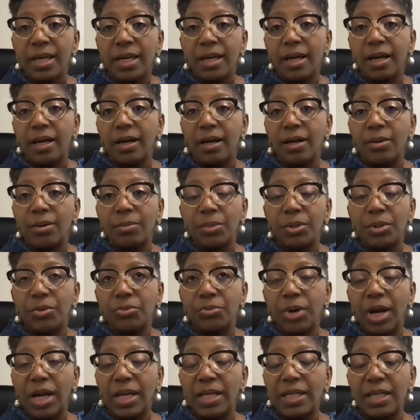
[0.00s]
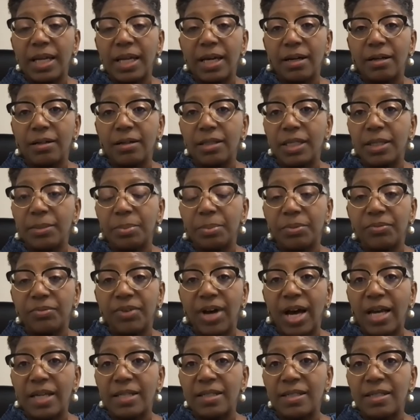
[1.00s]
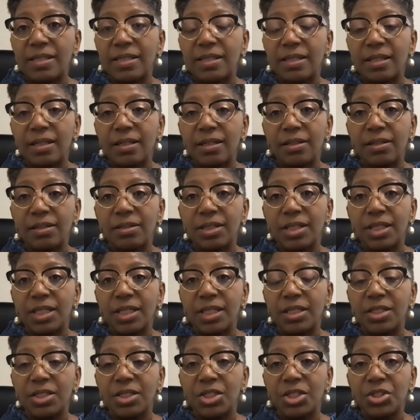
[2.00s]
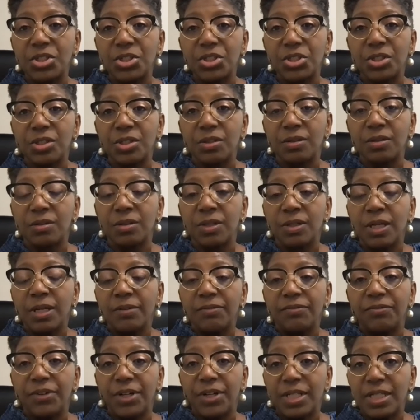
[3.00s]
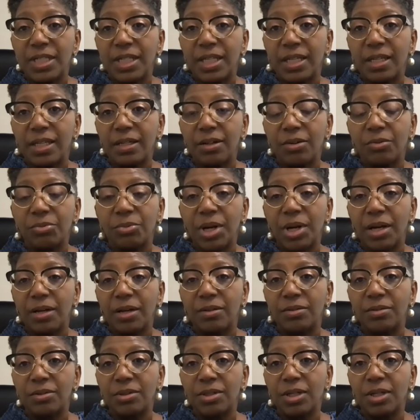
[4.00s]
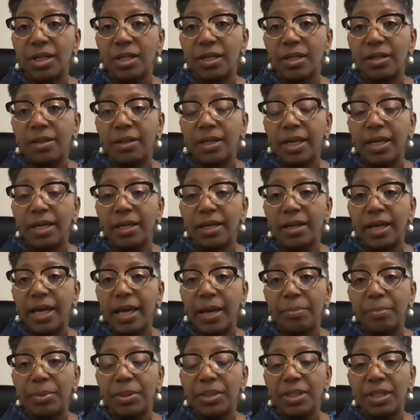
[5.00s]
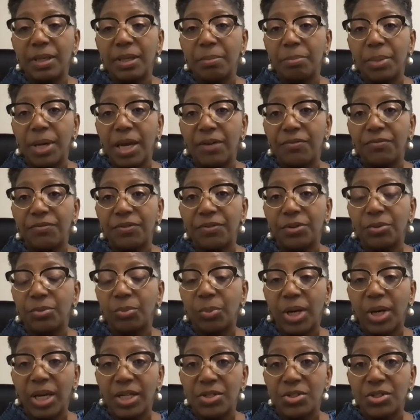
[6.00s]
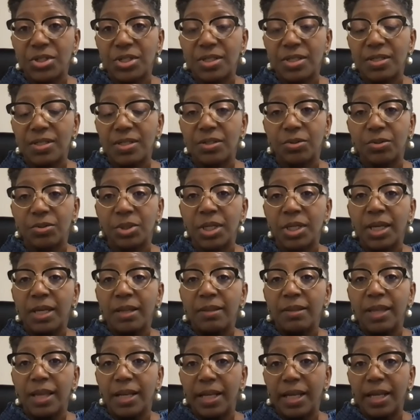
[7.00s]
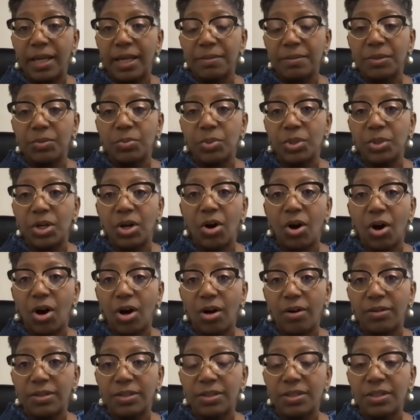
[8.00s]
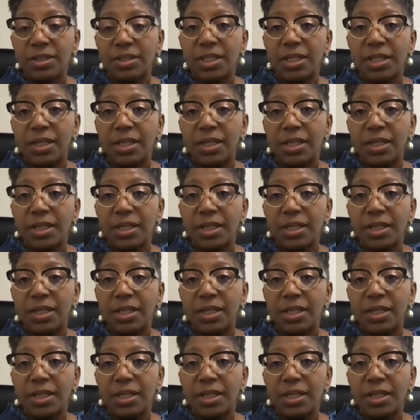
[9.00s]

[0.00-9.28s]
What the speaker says: Right now, it provides the additional funding around helping them pay for the wages. So that helps with cost